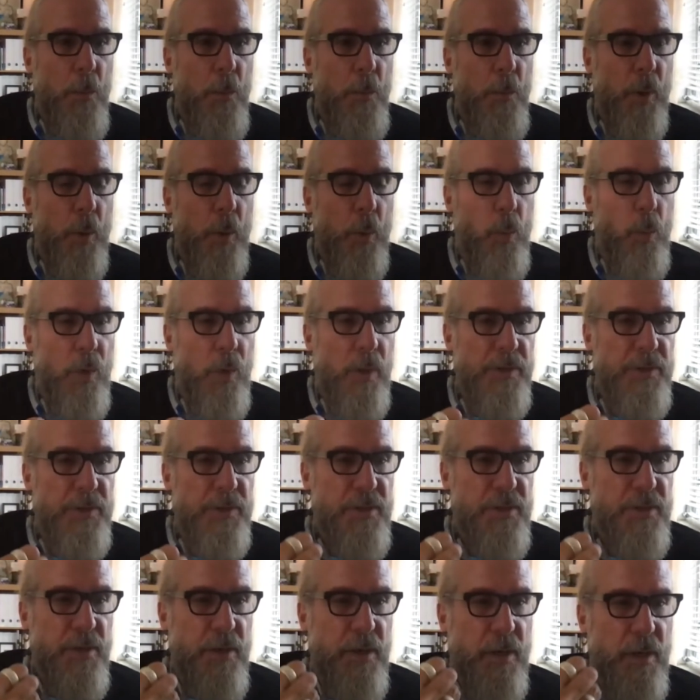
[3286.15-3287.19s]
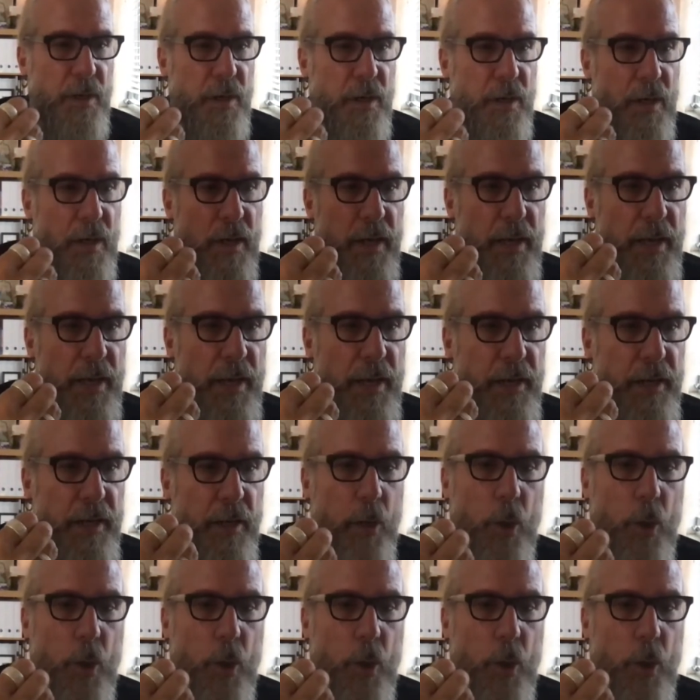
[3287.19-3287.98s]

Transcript: but was there any